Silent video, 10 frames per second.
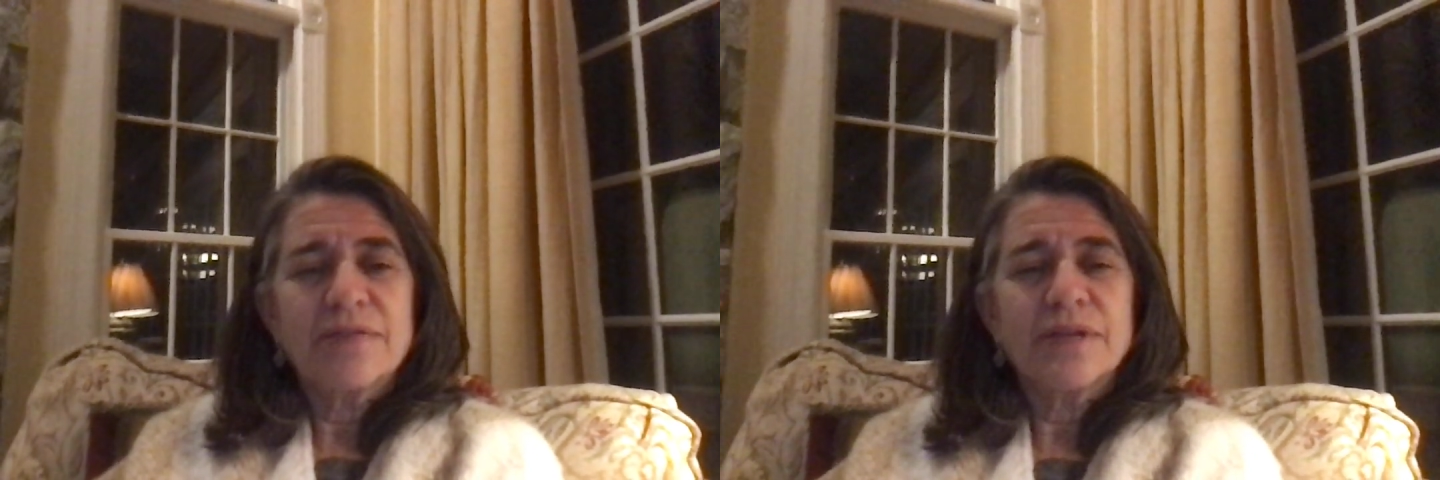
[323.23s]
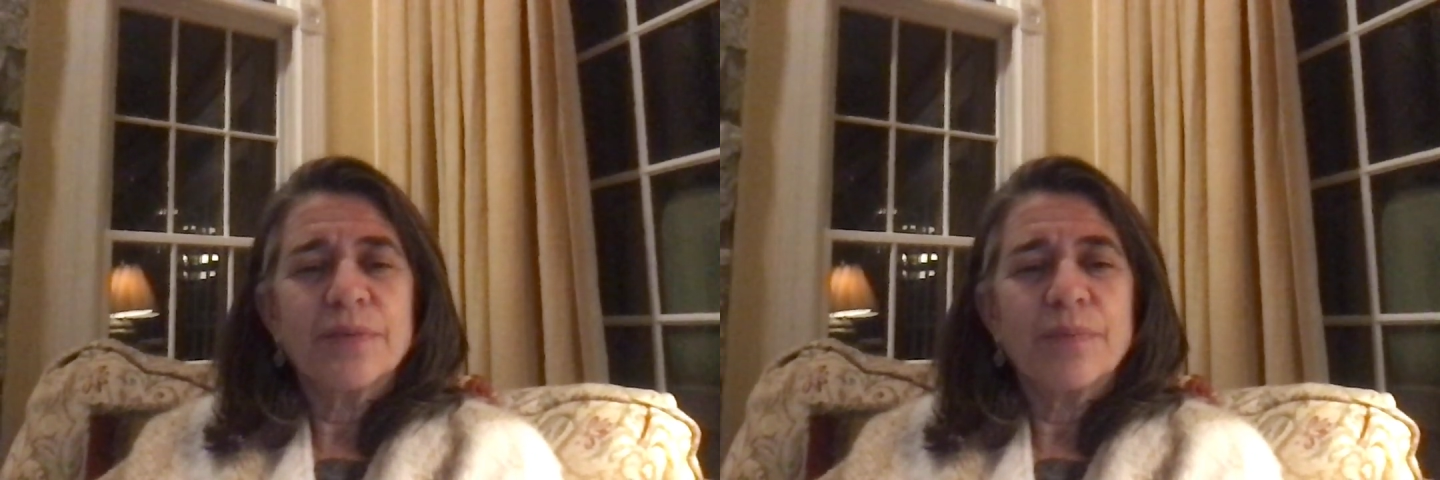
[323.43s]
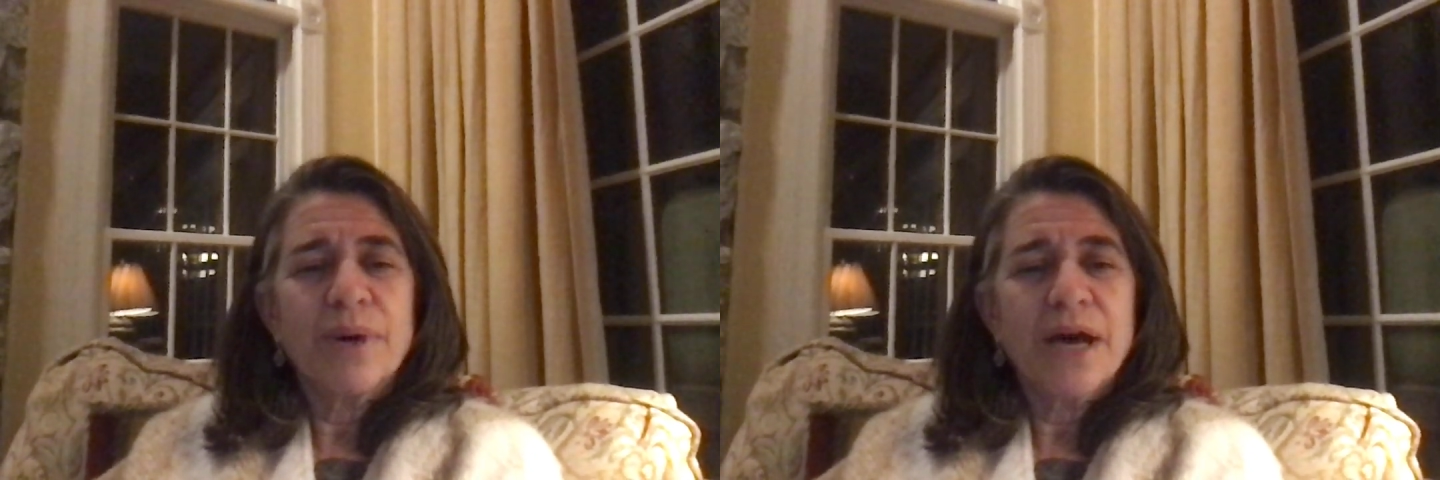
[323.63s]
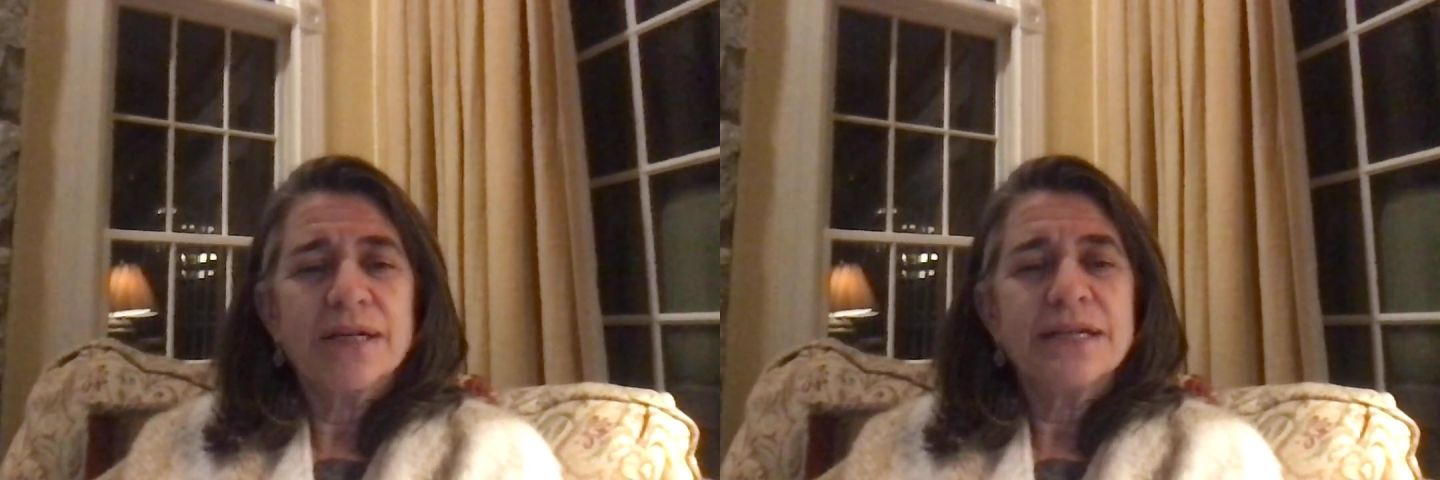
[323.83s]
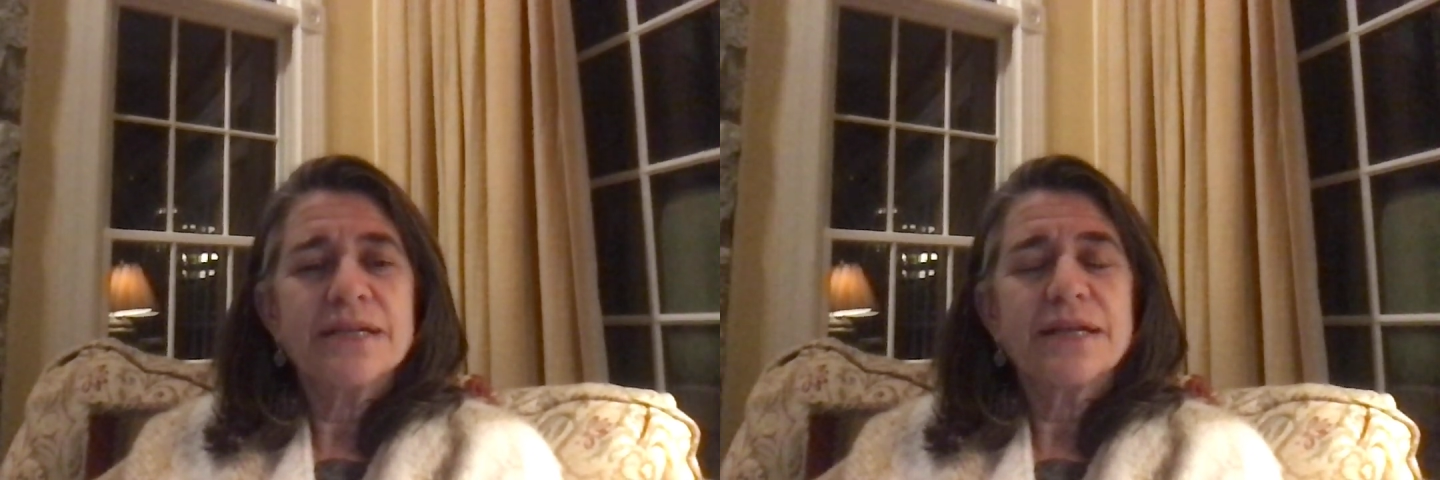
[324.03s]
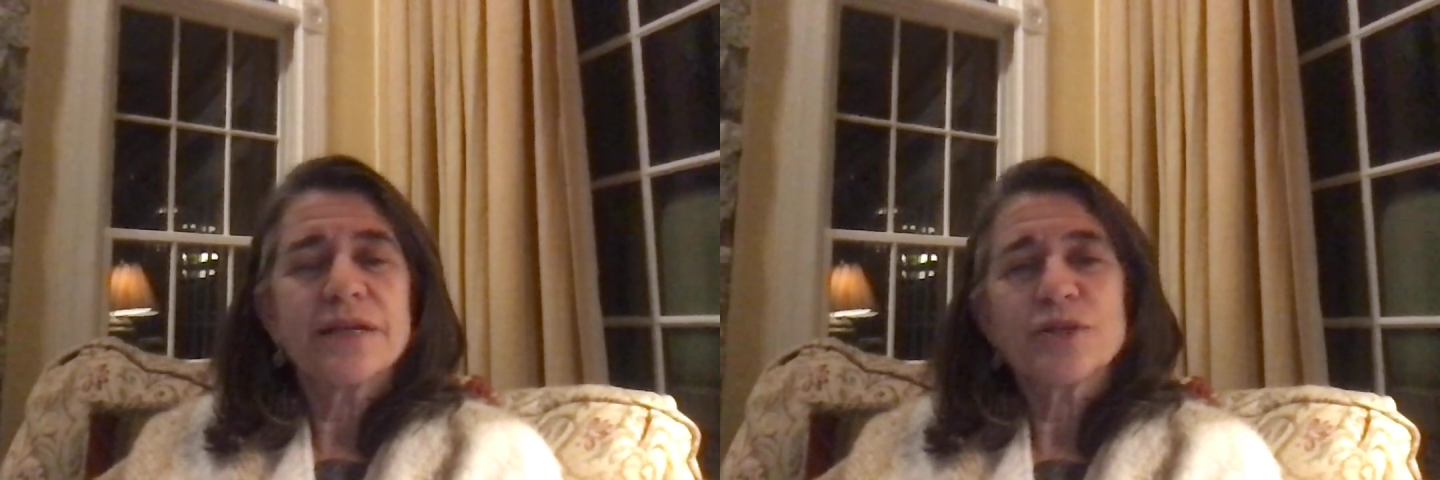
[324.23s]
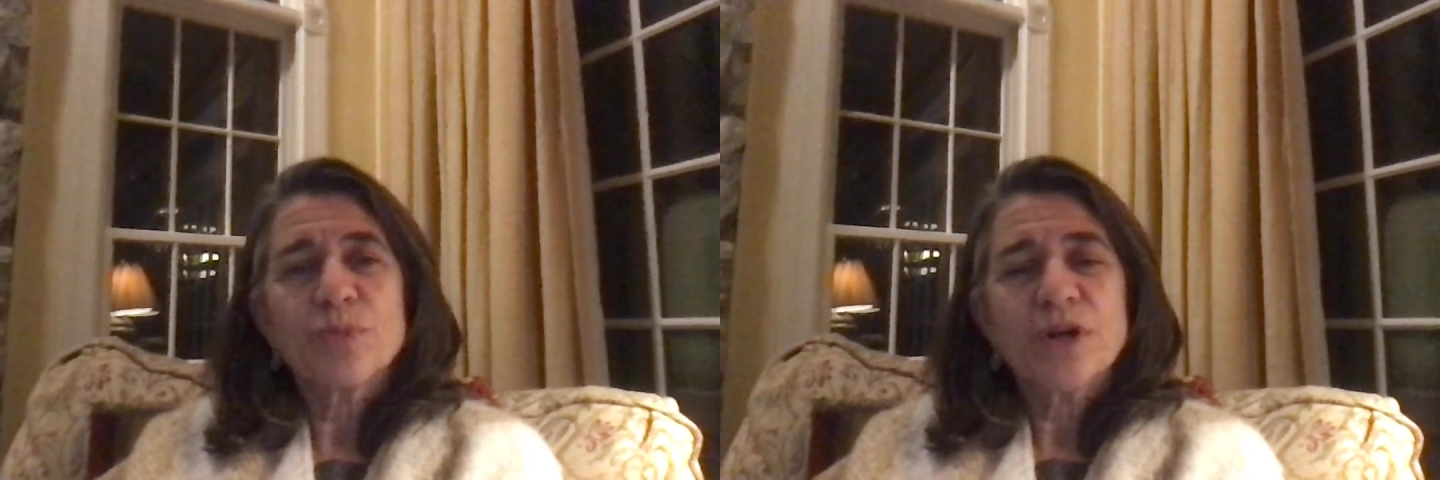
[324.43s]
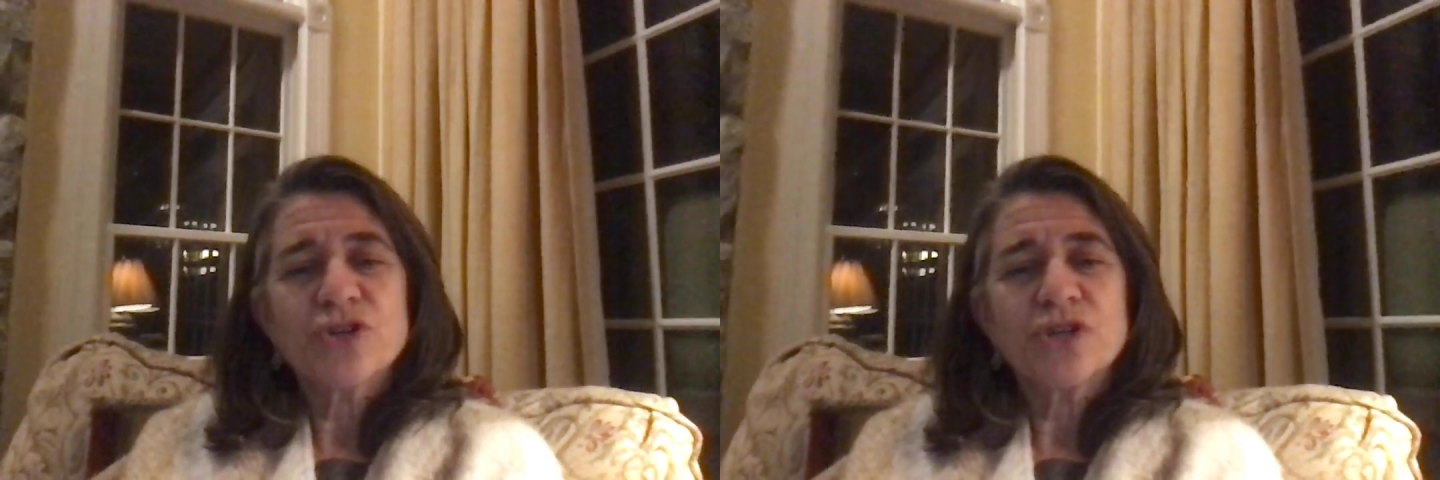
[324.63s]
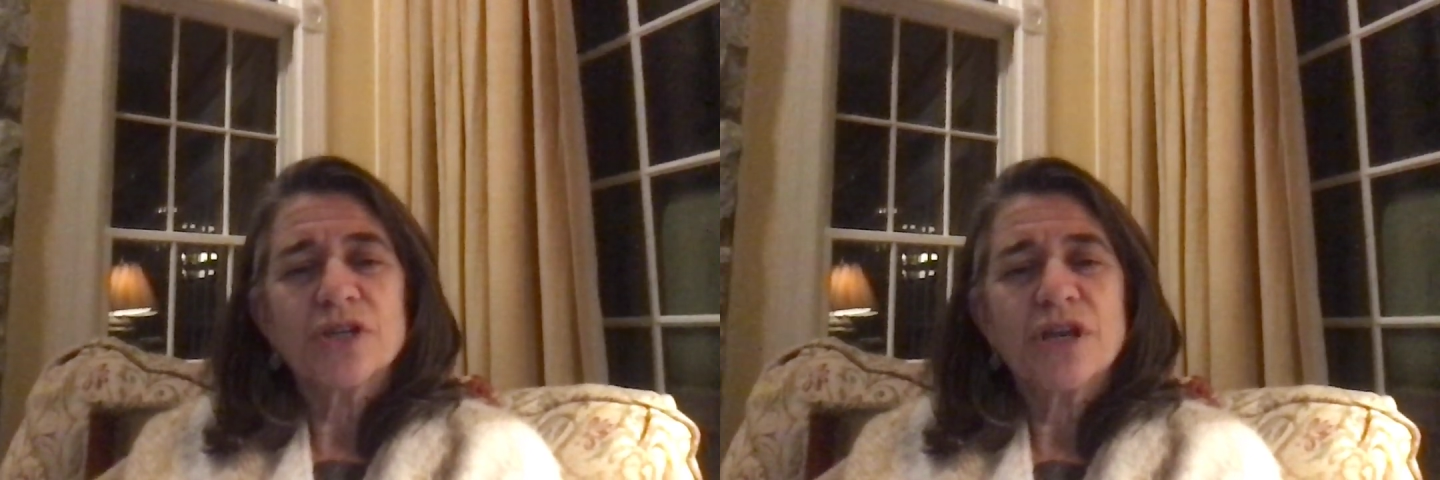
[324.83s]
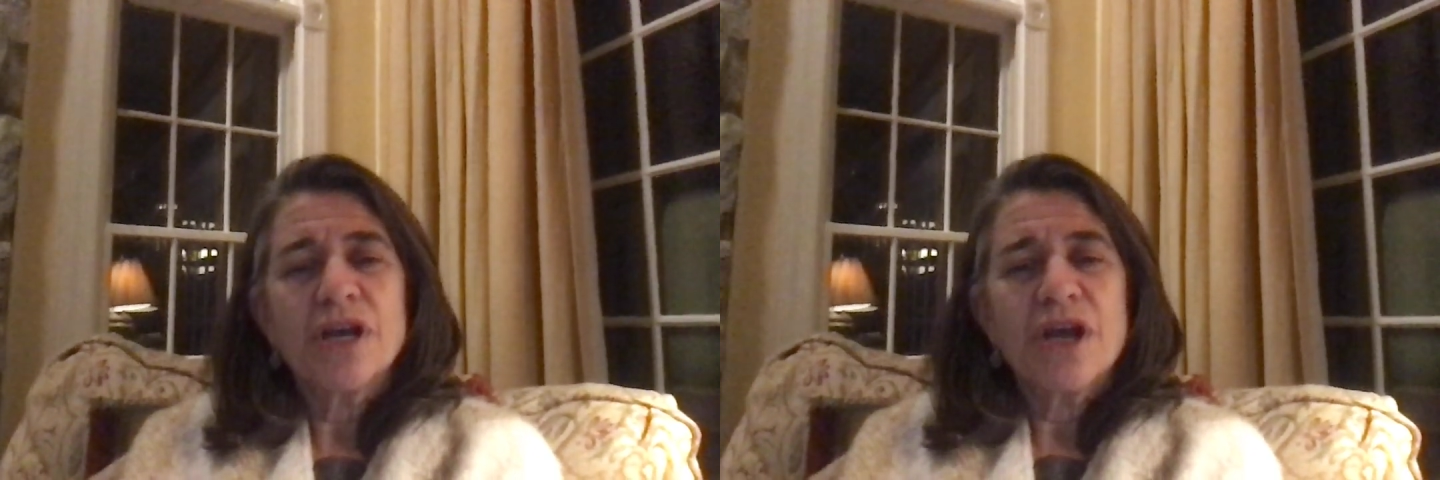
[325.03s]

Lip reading: an embodied expression